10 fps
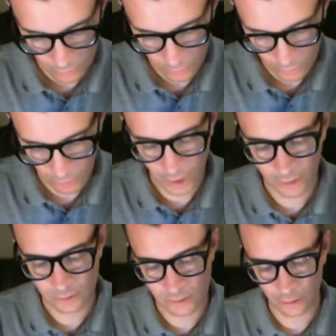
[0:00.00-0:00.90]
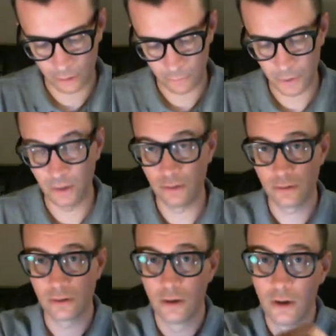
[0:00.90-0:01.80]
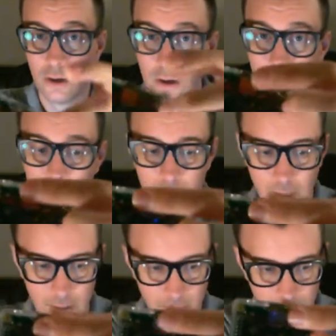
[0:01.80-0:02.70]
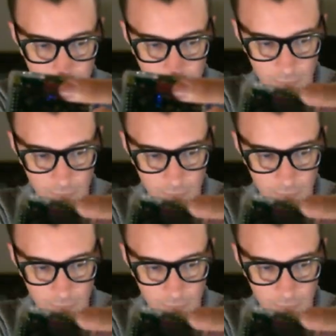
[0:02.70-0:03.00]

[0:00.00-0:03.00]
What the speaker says: Oh yeah, I can see all the pins connecting there.